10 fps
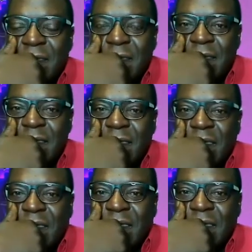
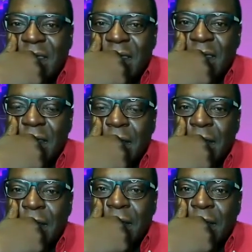
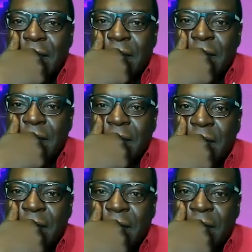
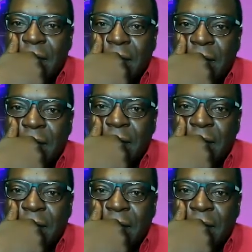No words are spoken by the person on screen.